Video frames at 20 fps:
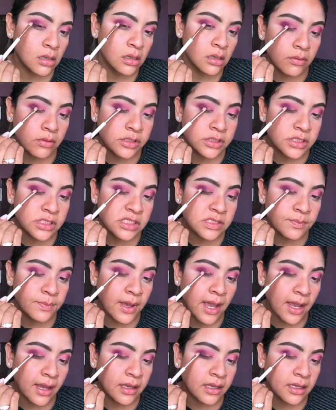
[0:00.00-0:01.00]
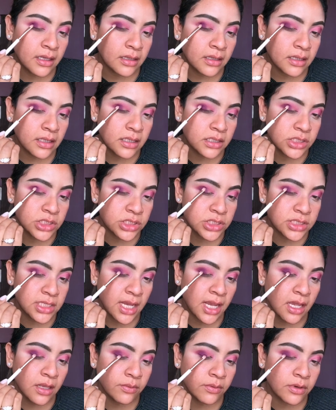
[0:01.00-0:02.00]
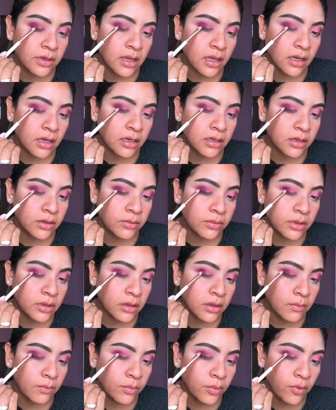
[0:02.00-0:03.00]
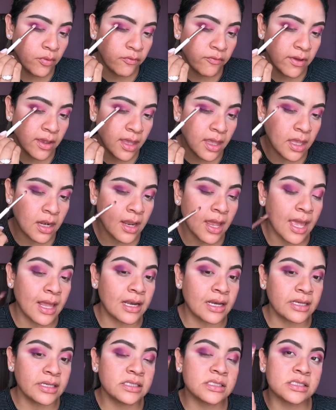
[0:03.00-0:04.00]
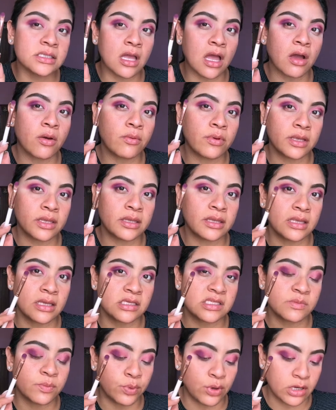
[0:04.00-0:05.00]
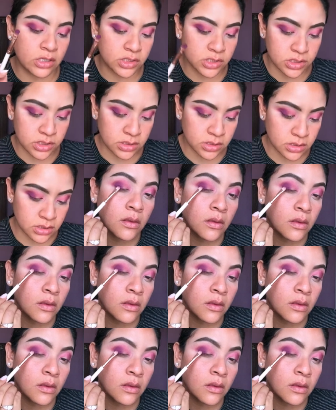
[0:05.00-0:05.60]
we're just packing this shade. We're not gonna really move it, at least not with this brush.